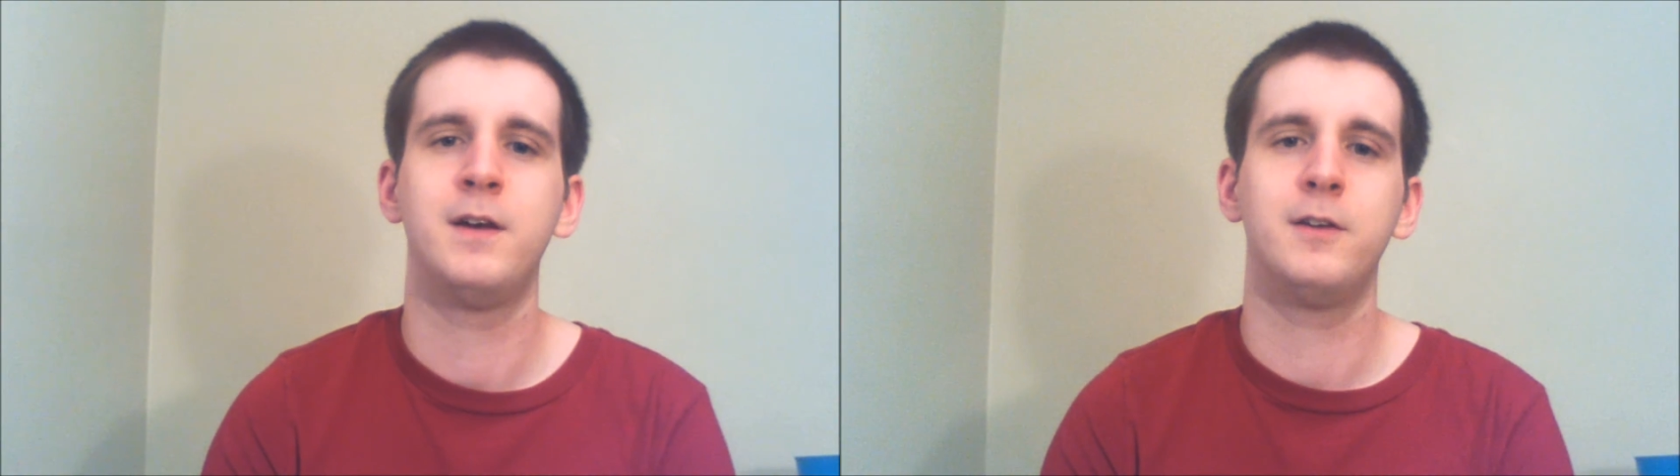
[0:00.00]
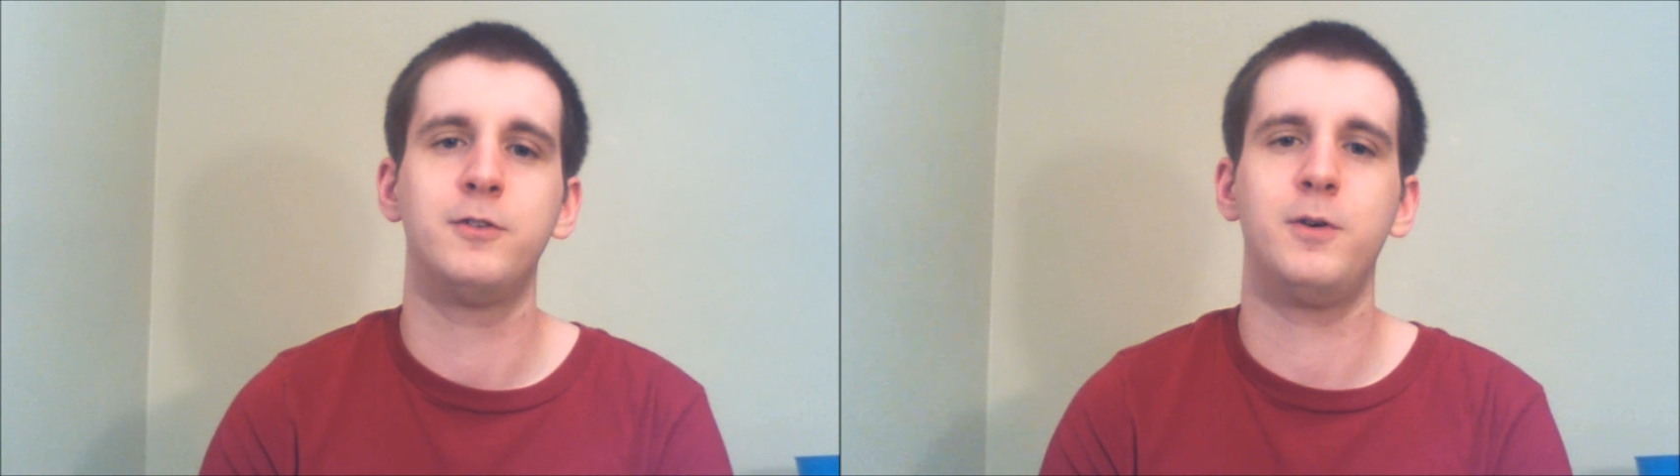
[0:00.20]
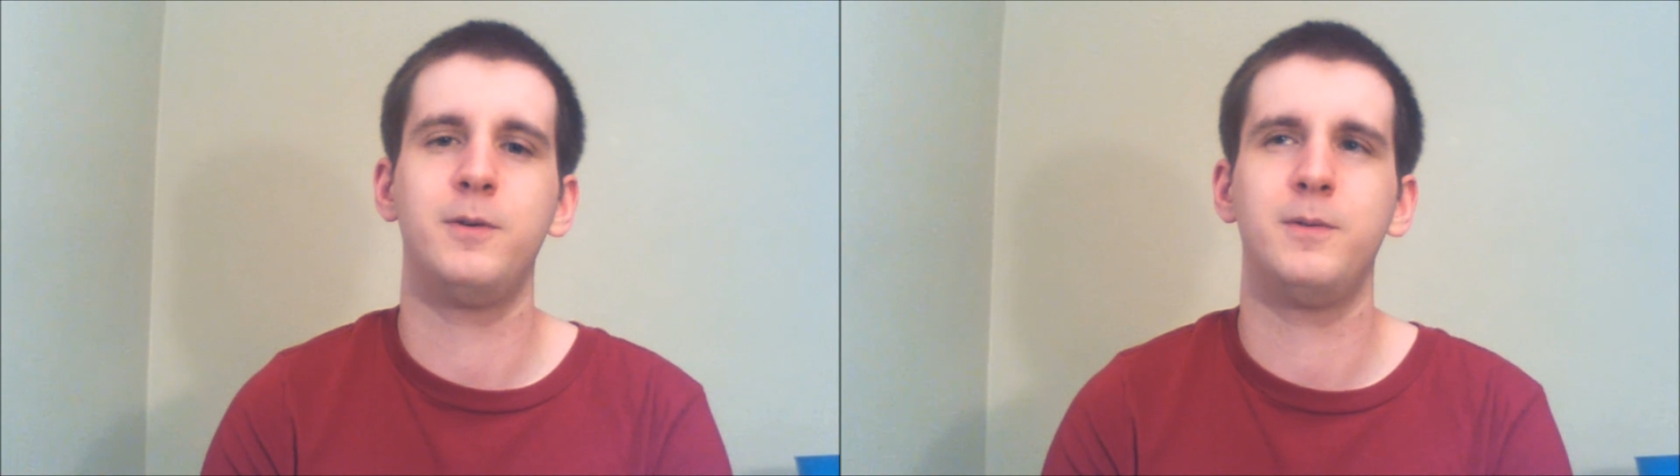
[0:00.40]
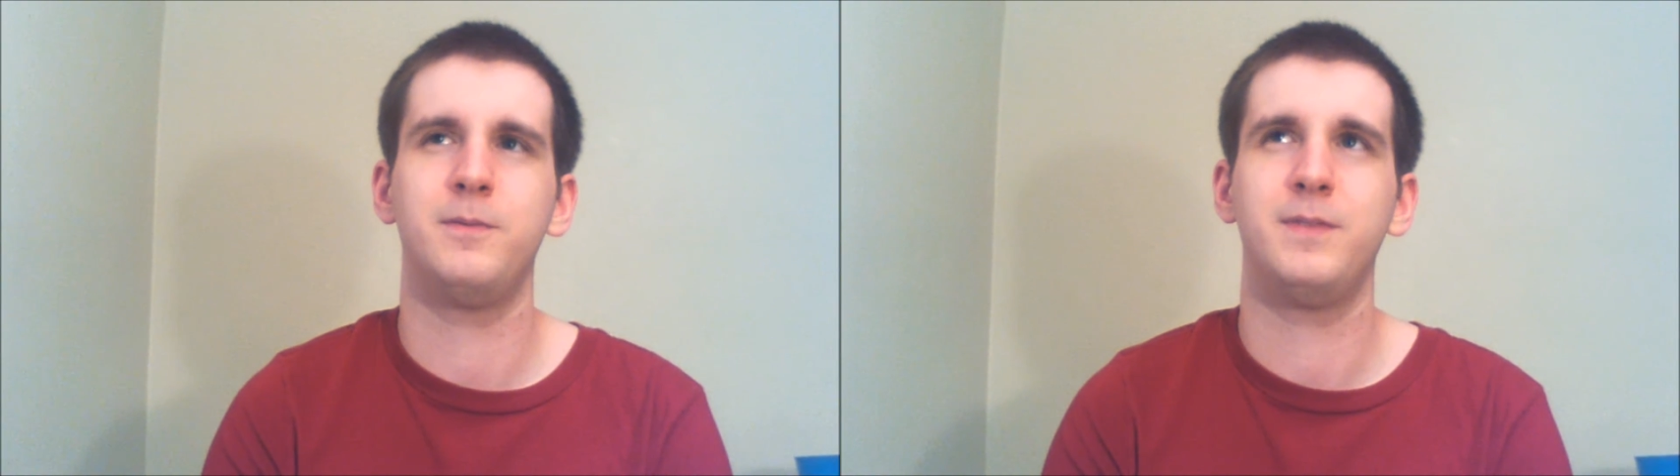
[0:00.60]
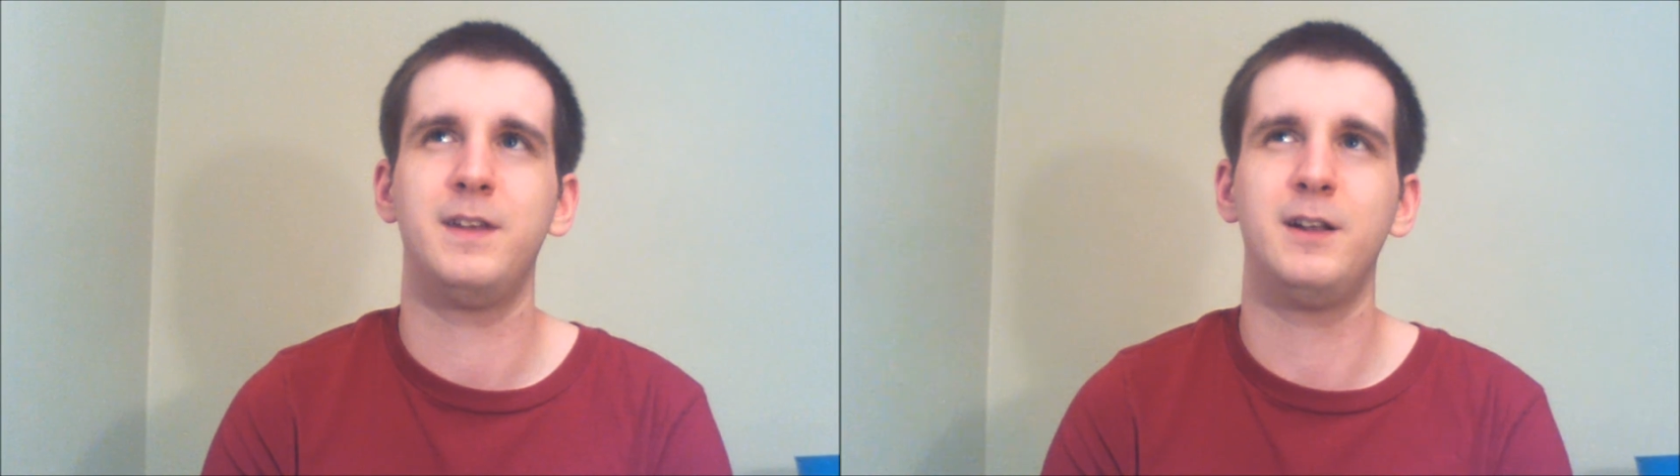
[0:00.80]
So
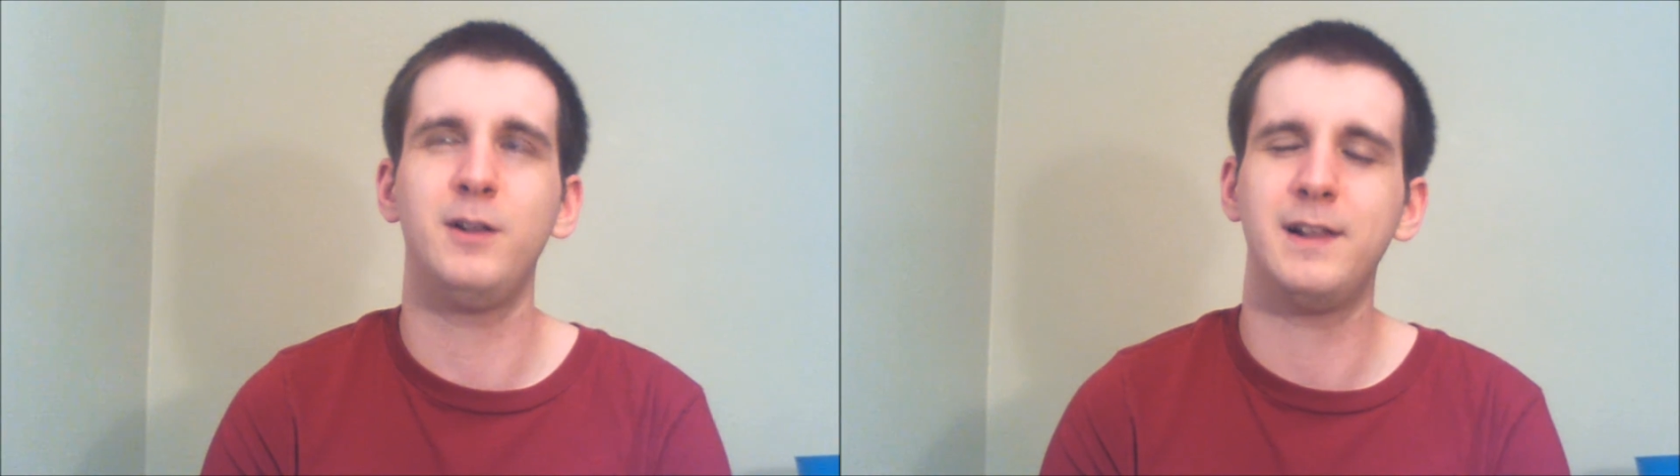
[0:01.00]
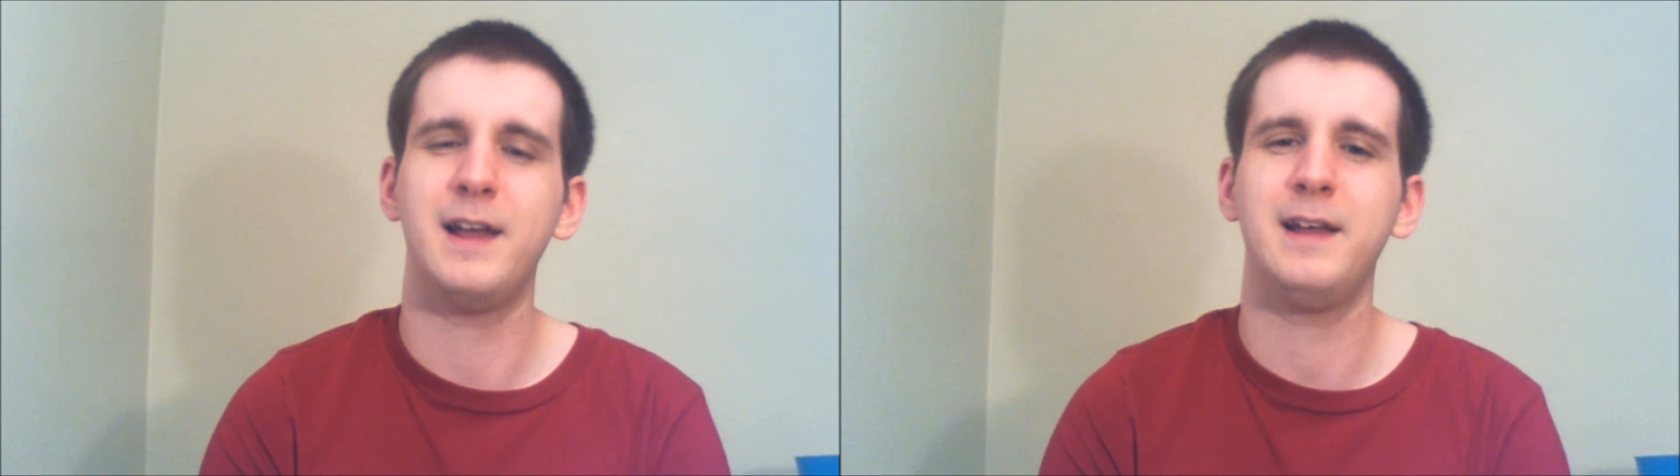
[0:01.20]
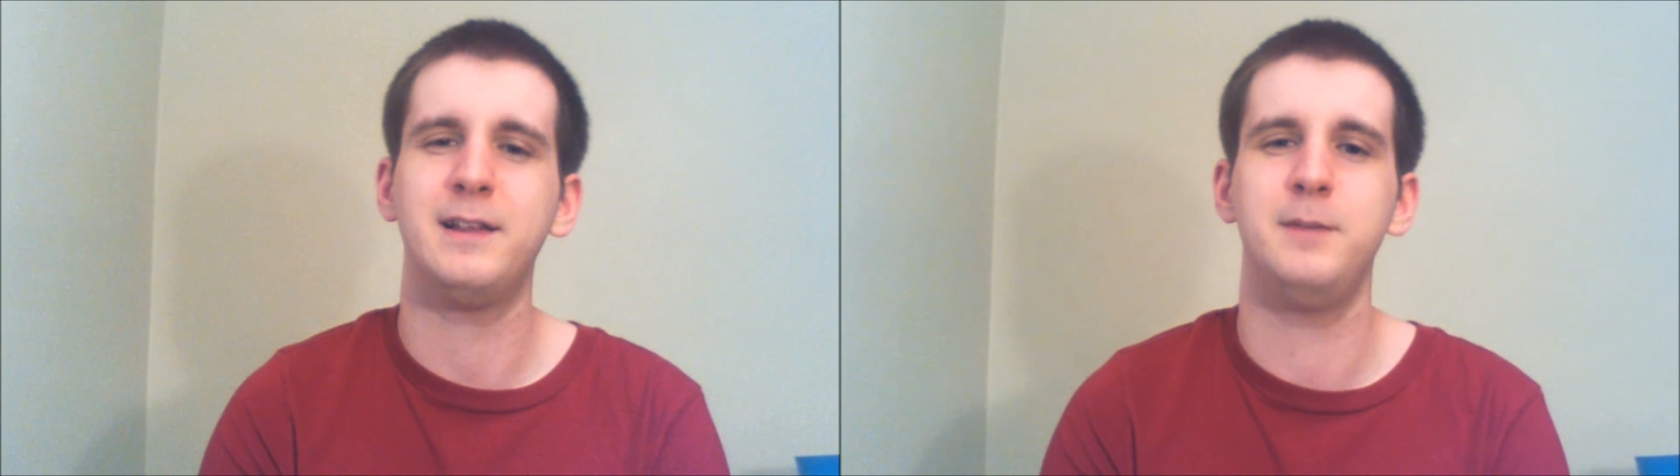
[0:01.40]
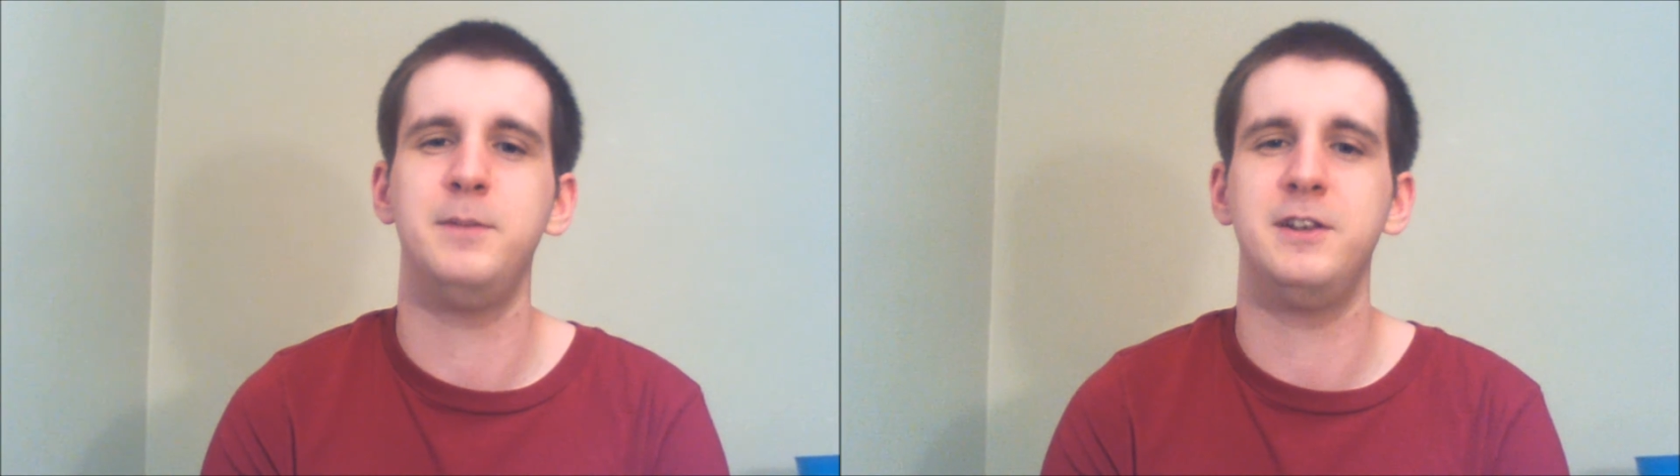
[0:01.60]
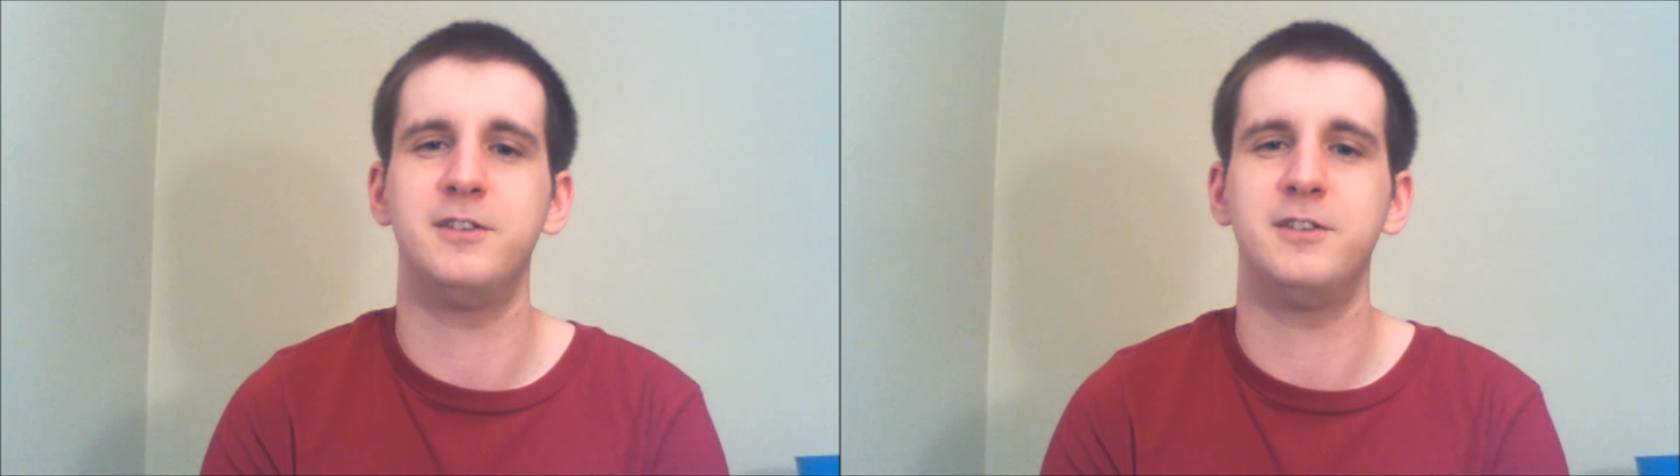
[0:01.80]
it'll likely be